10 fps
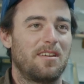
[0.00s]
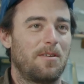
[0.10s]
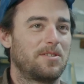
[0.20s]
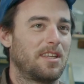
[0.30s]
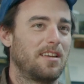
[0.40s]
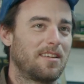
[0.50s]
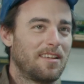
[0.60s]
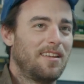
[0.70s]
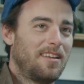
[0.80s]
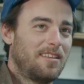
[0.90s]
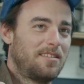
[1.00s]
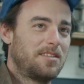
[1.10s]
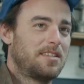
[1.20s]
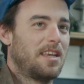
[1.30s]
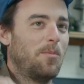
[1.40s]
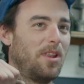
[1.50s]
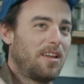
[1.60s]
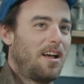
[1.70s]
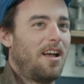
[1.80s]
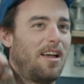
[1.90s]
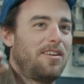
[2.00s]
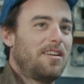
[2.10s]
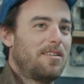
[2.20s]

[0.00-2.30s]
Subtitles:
And I was like, disassembling a Honda.